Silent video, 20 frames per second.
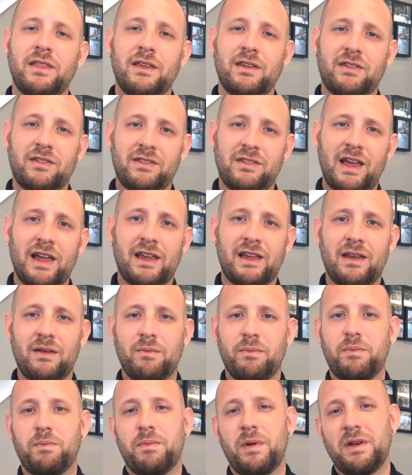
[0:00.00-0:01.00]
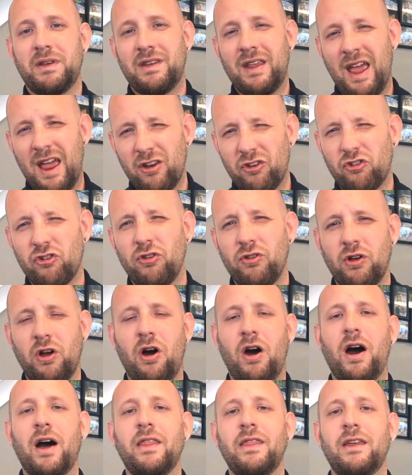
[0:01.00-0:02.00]
the second potential
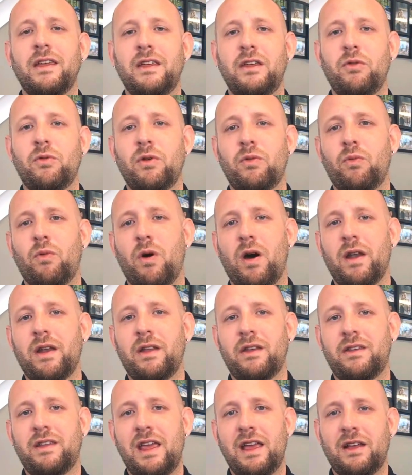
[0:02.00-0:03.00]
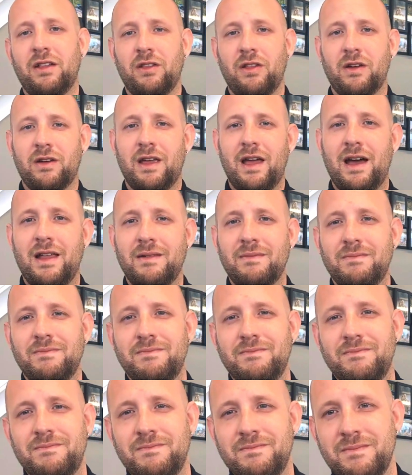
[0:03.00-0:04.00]
con that you would want to take a look at.
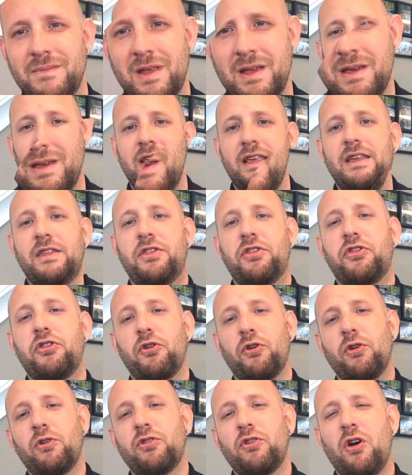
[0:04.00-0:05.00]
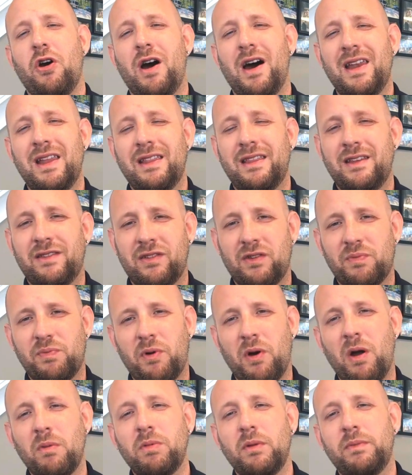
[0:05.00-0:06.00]
All right, the third con, and this is
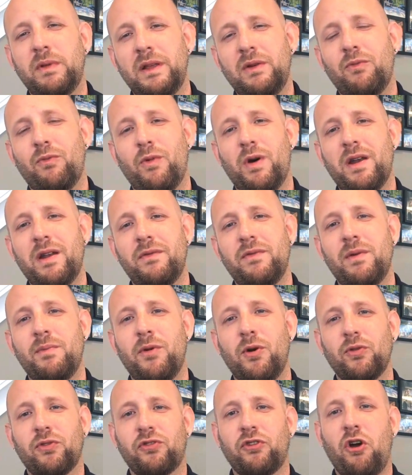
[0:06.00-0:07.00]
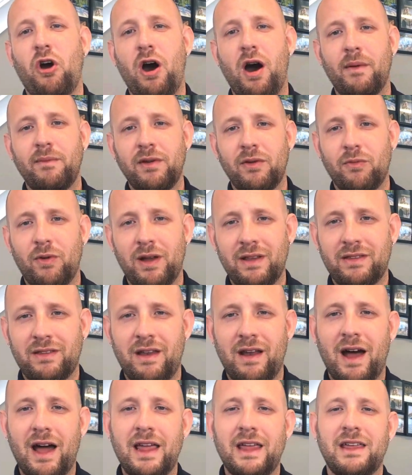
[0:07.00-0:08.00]
probably one of the most common ones
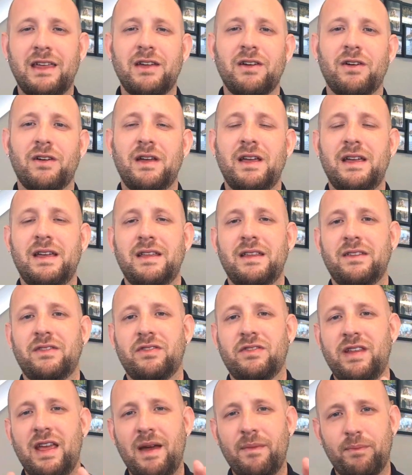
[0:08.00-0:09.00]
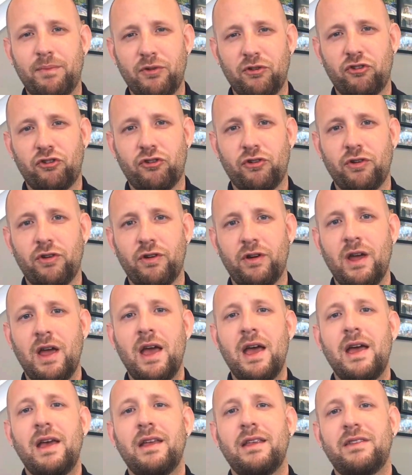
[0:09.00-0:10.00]
that I hear, is temperature
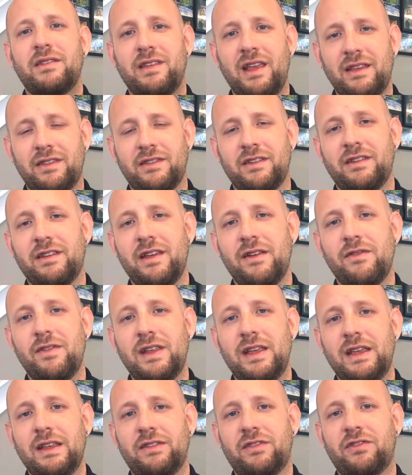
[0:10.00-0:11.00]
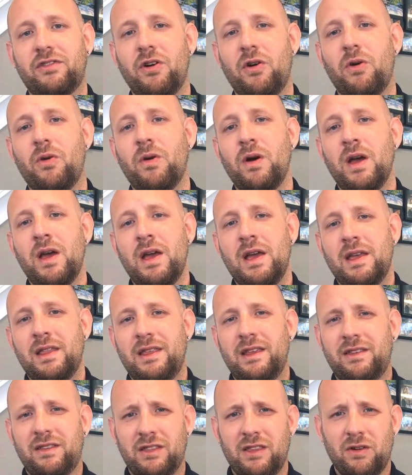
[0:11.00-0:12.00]
sensitivity. So
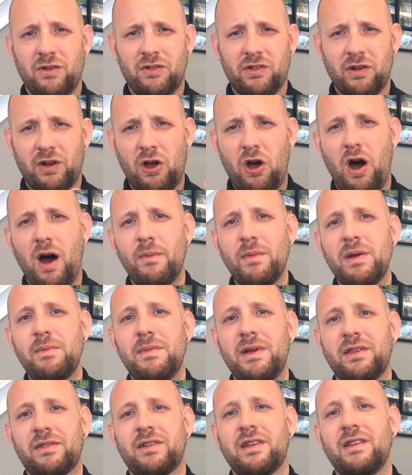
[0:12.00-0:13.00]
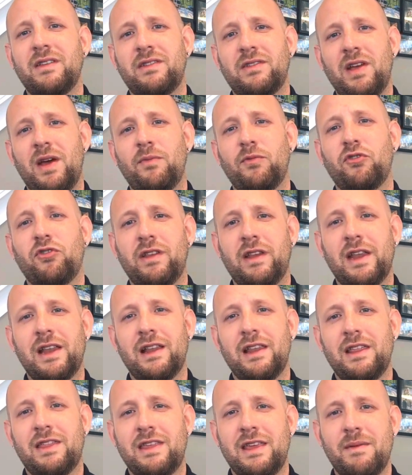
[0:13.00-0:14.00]
there's a common misconception
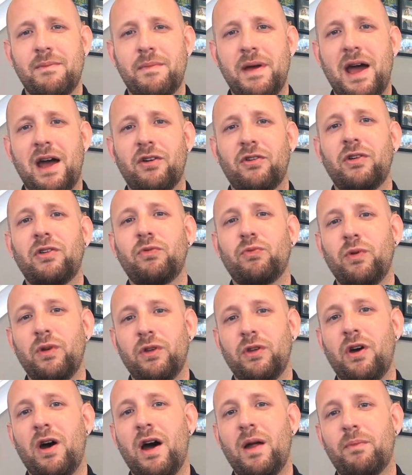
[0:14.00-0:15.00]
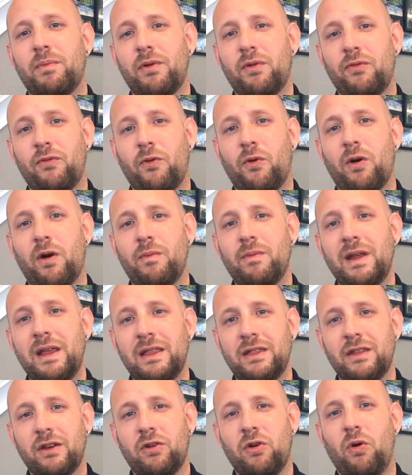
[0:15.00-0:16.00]
that lithium batteries will not perform
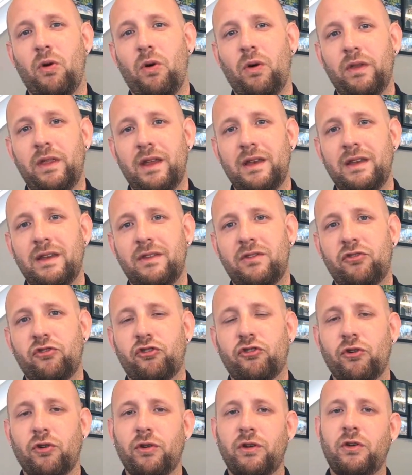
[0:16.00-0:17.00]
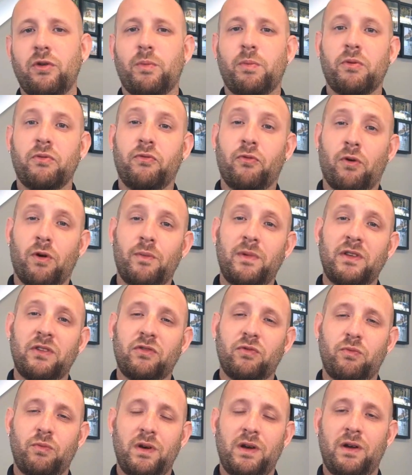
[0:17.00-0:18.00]
in the cold. And sure, your
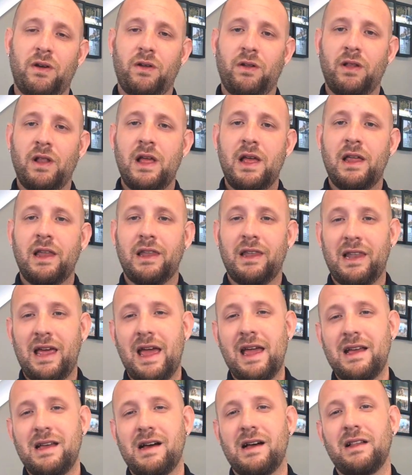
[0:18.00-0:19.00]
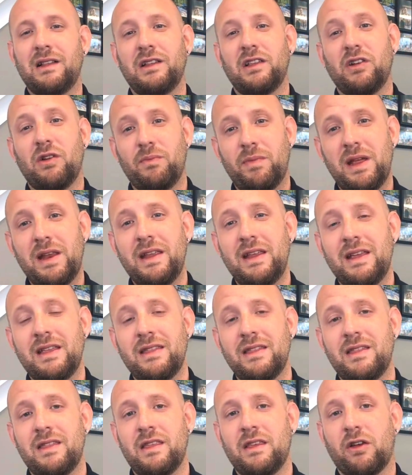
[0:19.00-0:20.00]
performance will lag a little bit
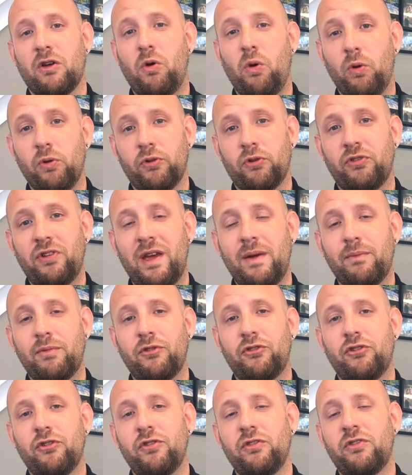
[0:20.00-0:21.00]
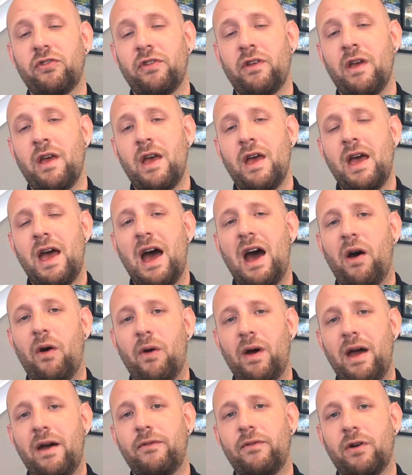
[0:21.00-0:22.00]
in the colder temperatures.
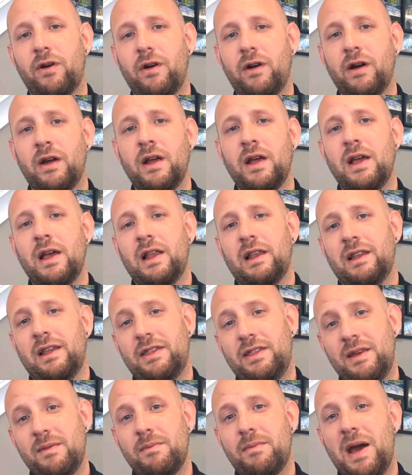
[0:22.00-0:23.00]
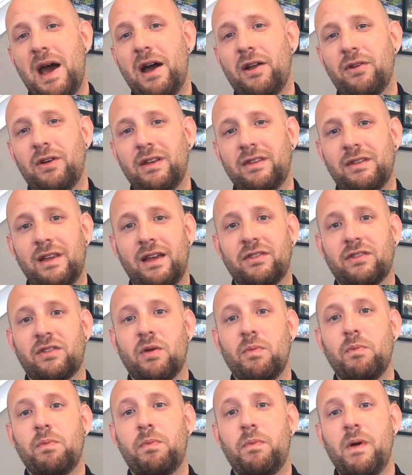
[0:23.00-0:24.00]
However, lithium batteries as